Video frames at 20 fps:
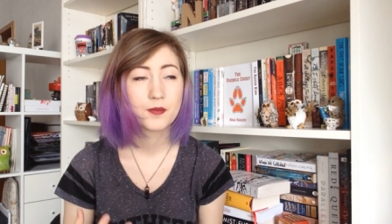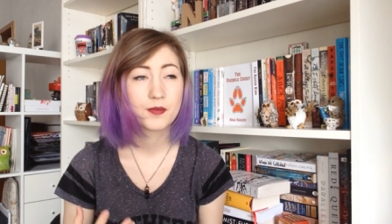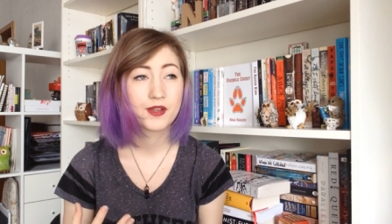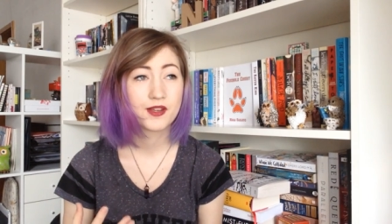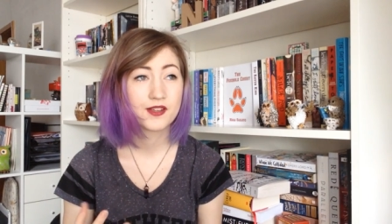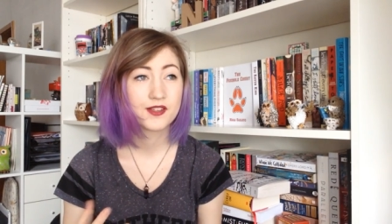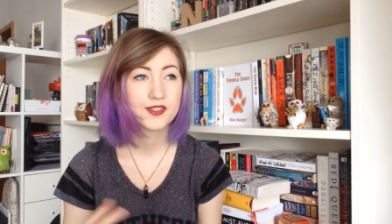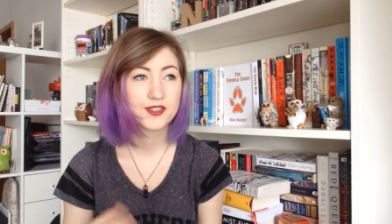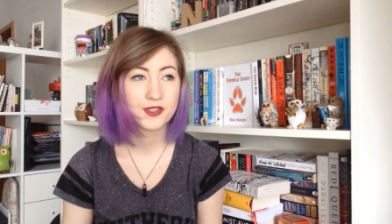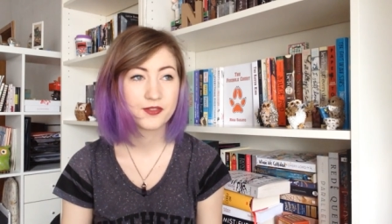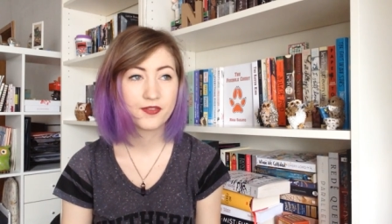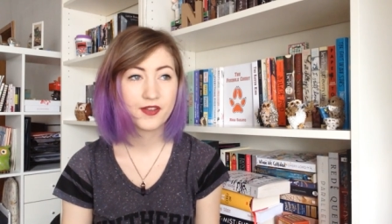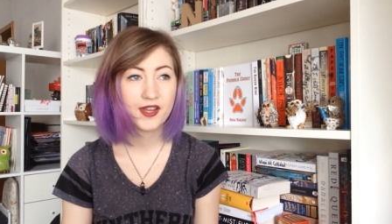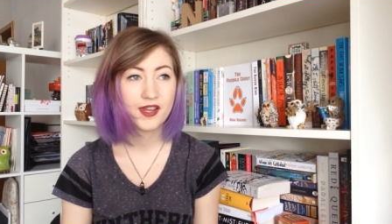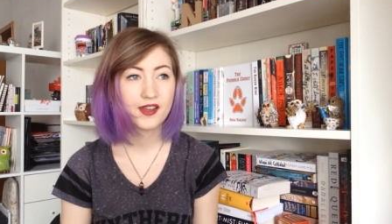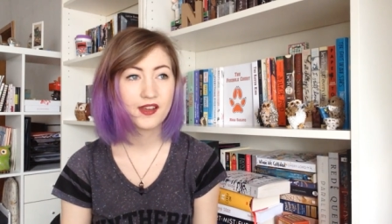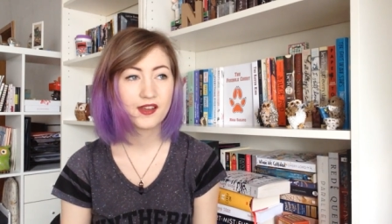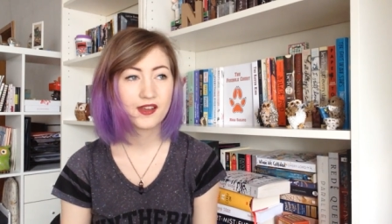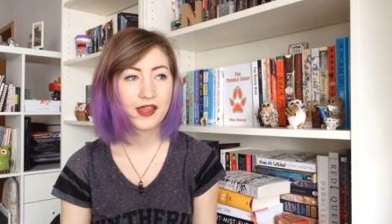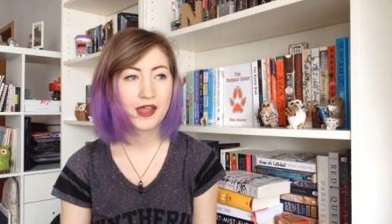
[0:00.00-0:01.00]
because if
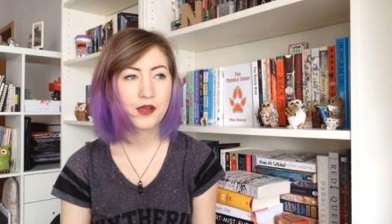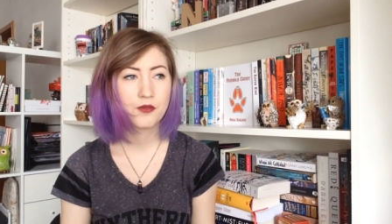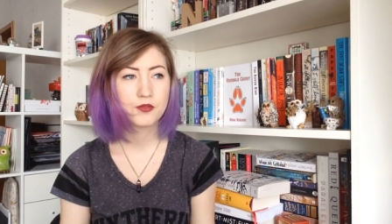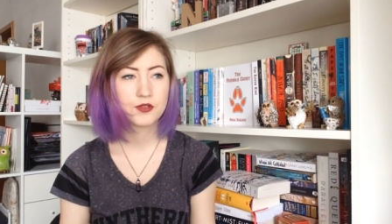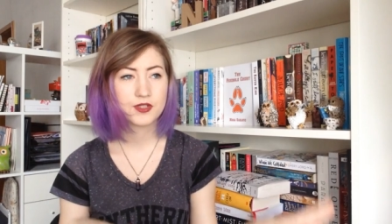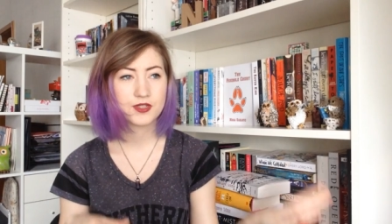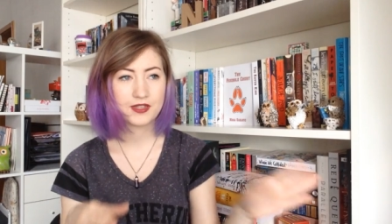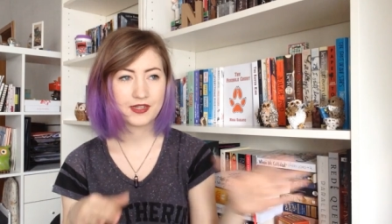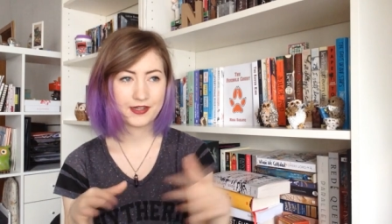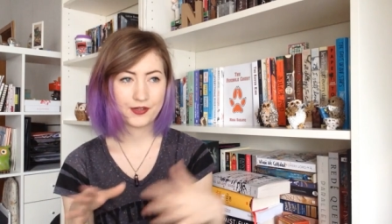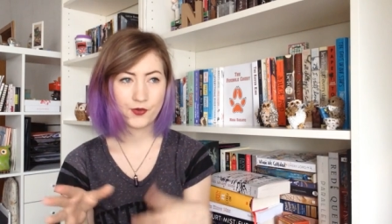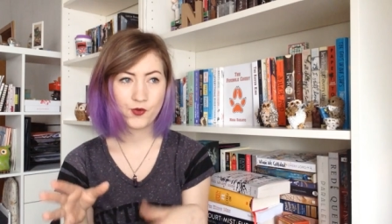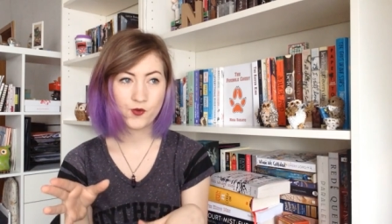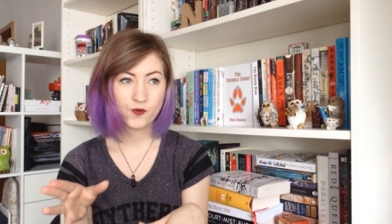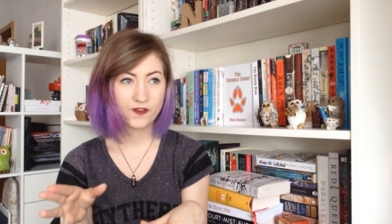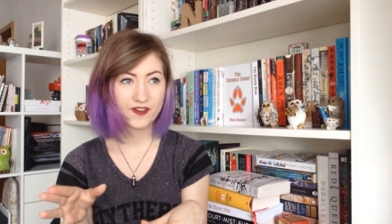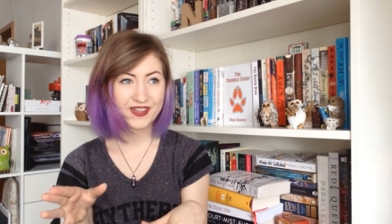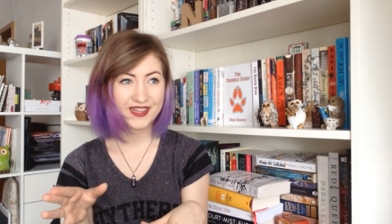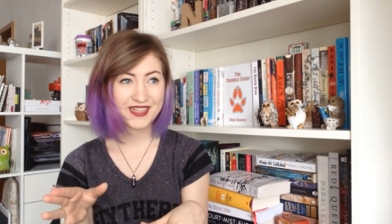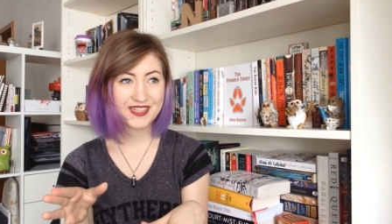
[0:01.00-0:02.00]
I count like
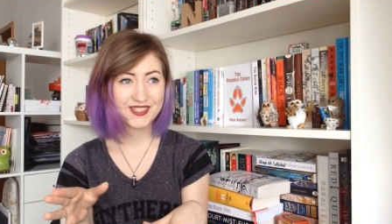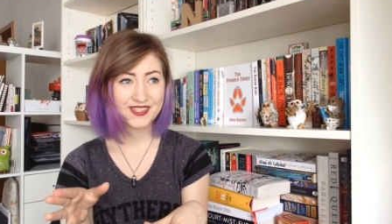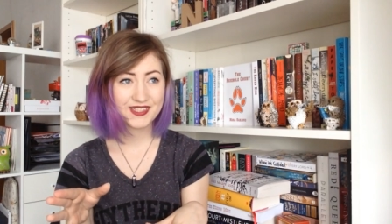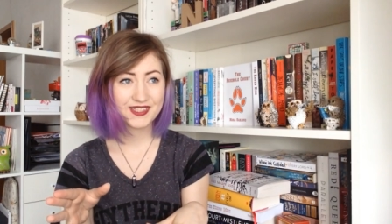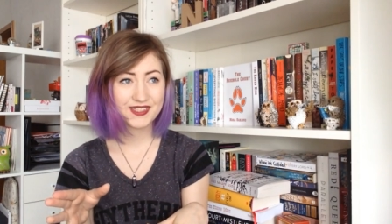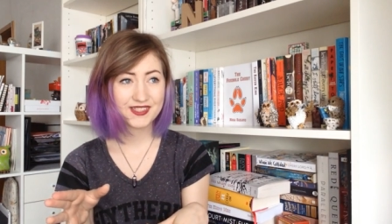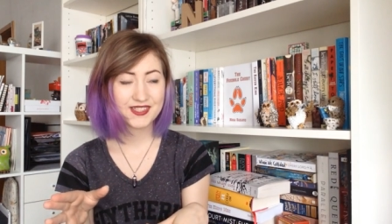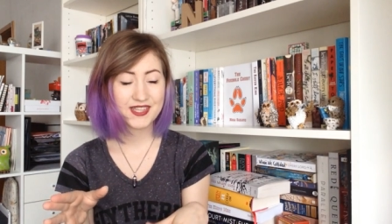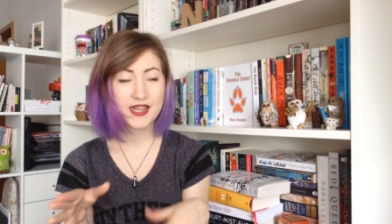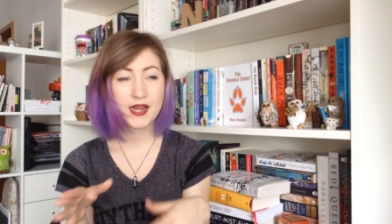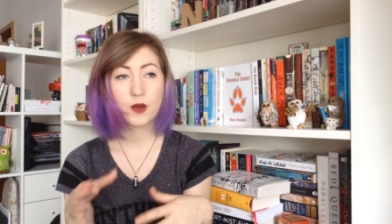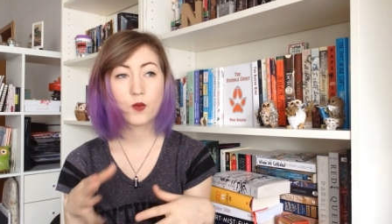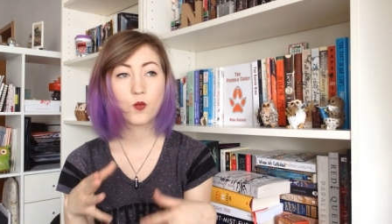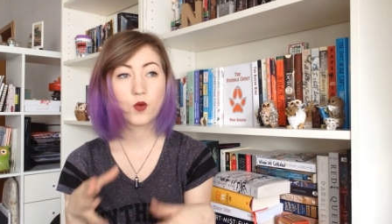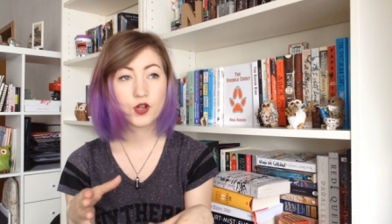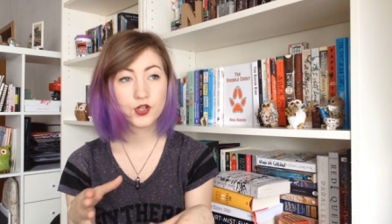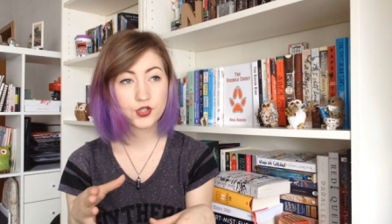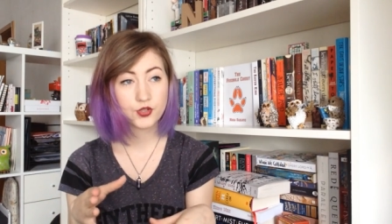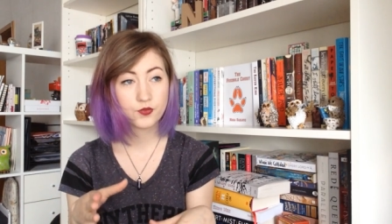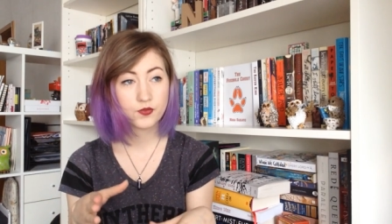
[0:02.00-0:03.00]
new releases that I
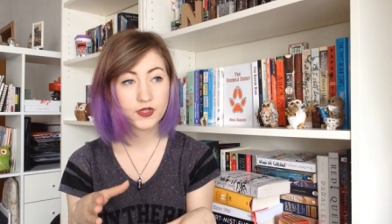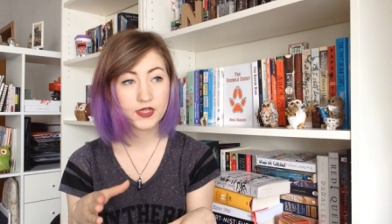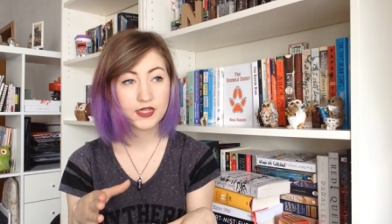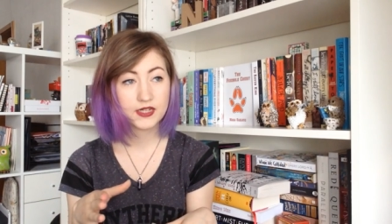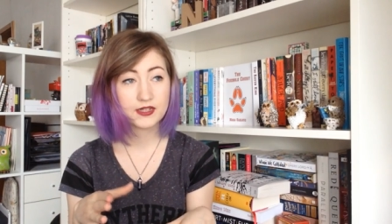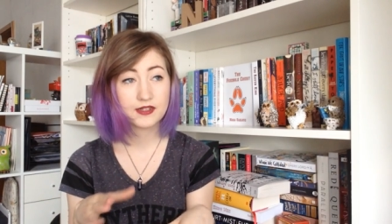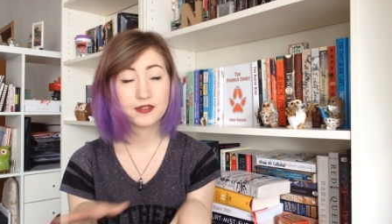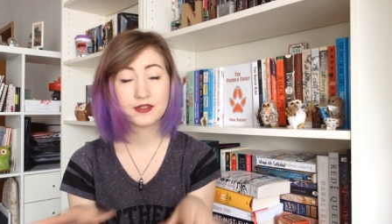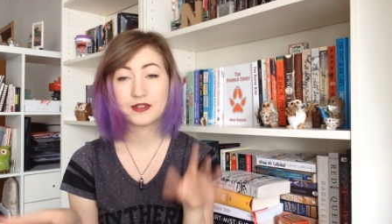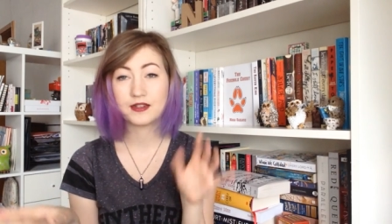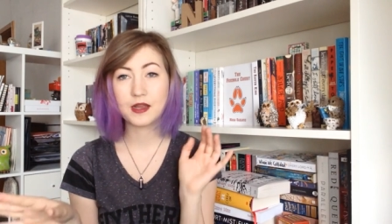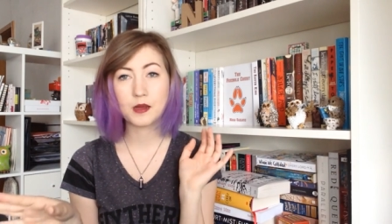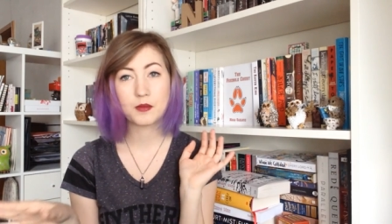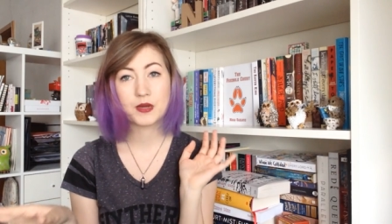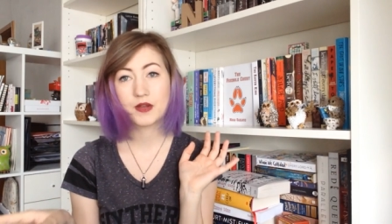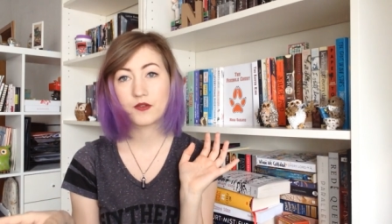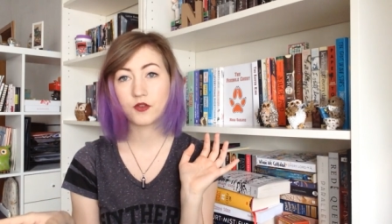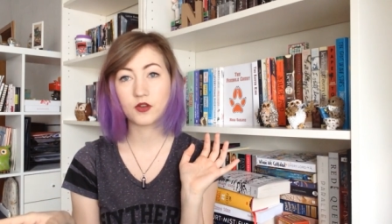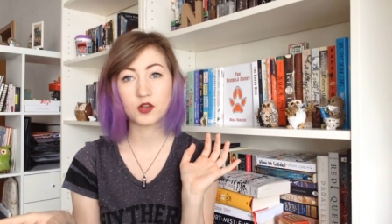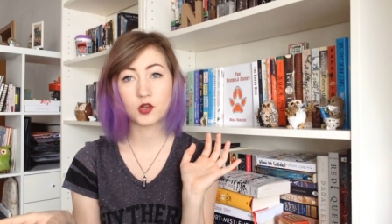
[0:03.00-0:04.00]
want to read,
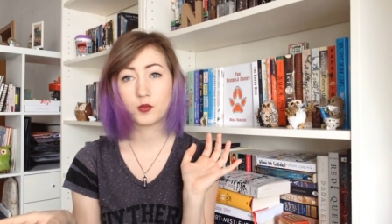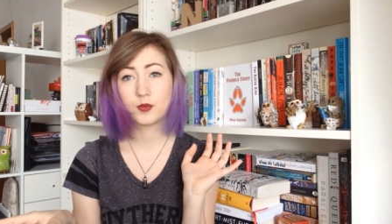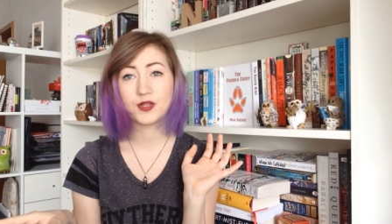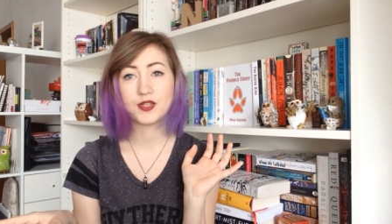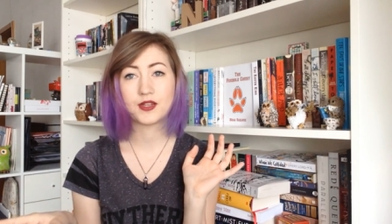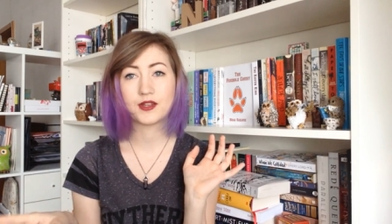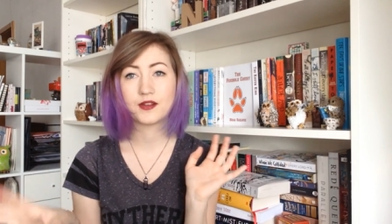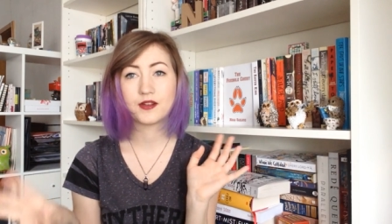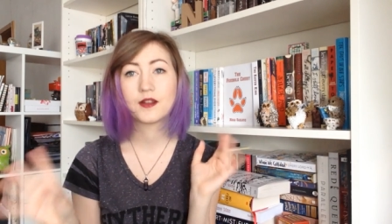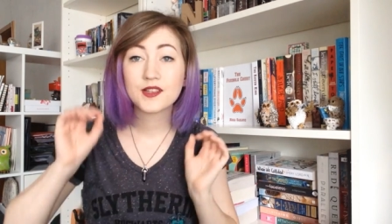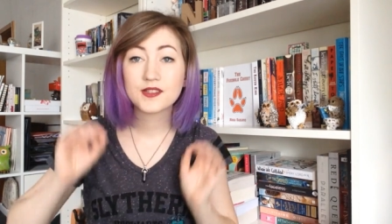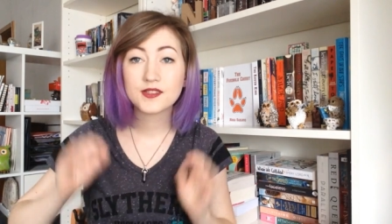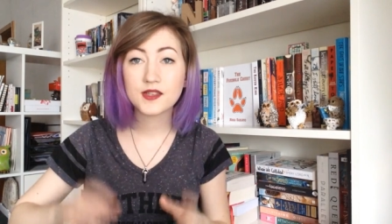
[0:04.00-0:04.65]
I'm never gonna be done.